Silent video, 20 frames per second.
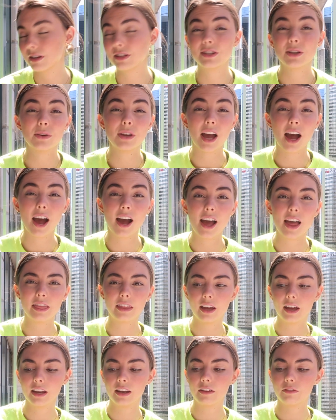So yeah, and
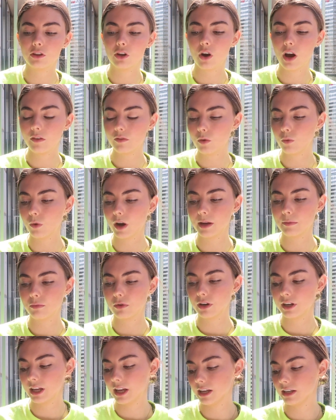then if you don't have a
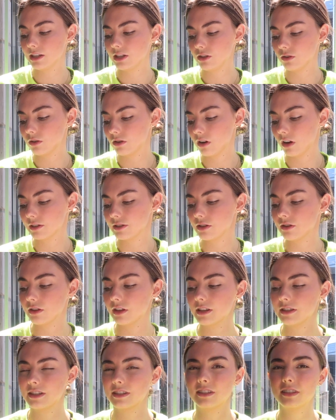whiteboard handy, you could also do
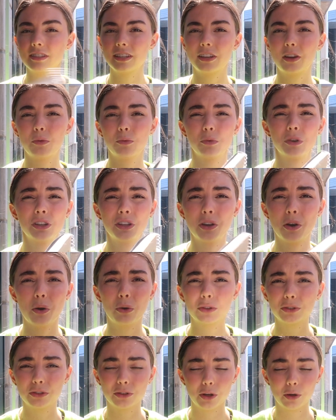this. This is like a really
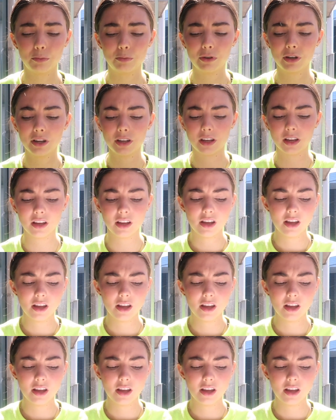old notebook.